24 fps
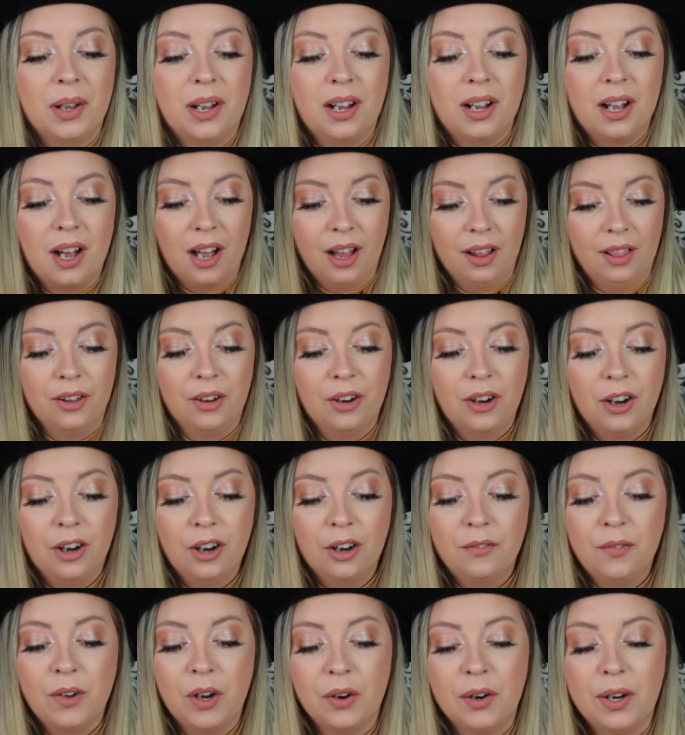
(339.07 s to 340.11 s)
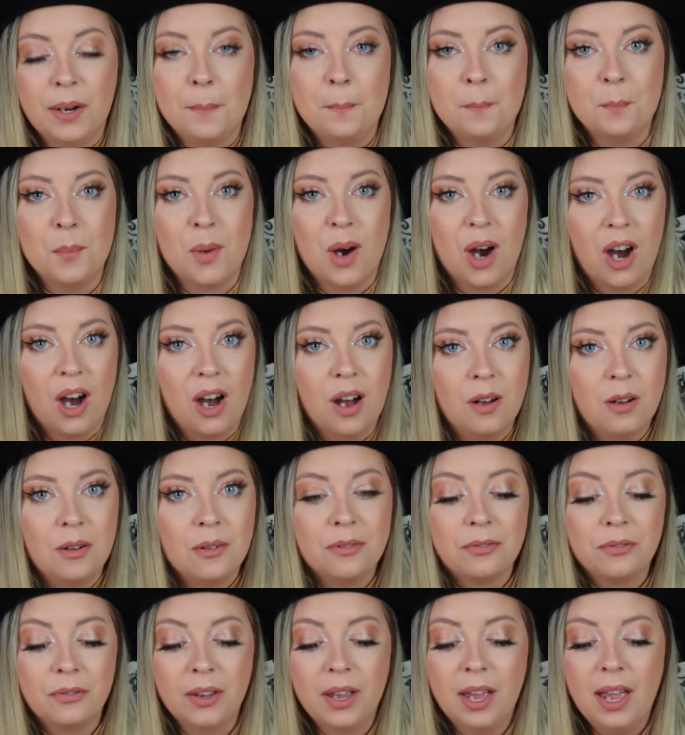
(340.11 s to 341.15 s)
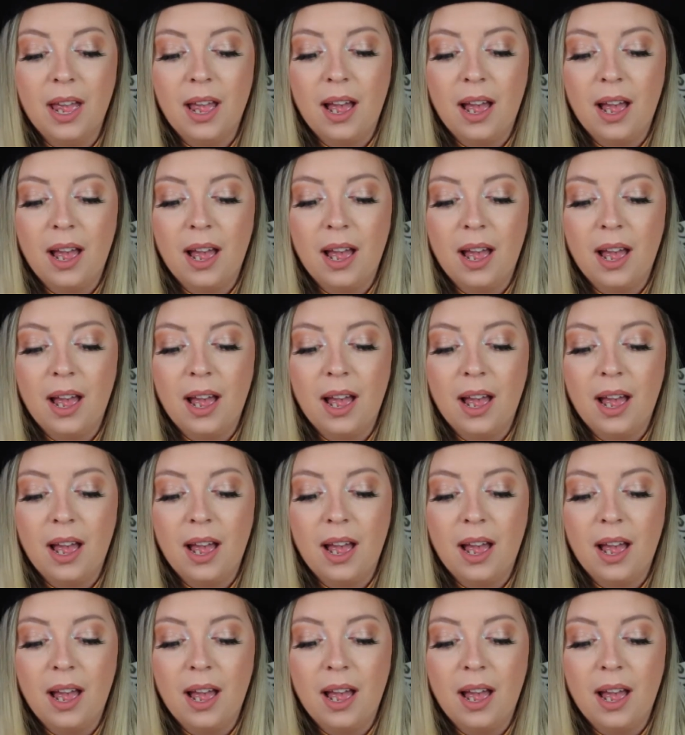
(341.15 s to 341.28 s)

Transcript: color, very mauve